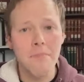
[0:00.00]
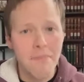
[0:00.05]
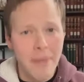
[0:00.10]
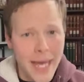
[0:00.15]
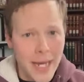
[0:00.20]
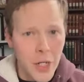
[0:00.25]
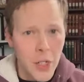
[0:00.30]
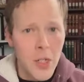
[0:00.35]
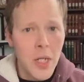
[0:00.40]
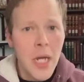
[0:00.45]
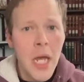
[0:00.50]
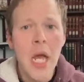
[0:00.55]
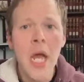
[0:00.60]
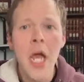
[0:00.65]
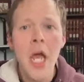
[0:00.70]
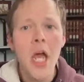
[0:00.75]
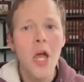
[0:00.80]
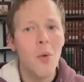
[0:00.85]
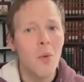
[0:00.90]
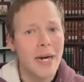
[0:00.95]
better
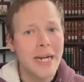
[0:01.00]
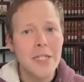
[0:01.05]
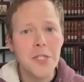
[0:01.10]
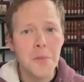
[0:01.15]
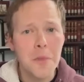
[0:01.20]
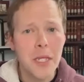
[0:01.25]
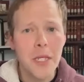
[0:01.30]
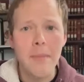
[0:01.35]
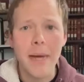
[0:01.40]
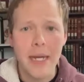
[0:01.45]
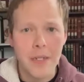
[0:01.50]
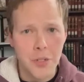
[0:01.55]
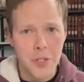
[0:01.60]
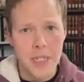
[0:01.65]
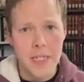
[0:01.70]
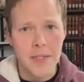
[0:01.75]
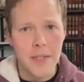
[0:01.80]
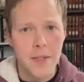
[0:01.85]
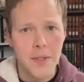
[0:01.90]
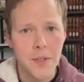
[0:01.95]
when I speak about
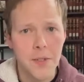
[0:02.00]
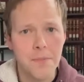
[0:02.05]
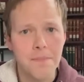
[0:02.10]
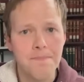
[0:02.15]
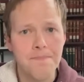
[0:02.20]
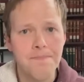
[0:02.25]
Jesus.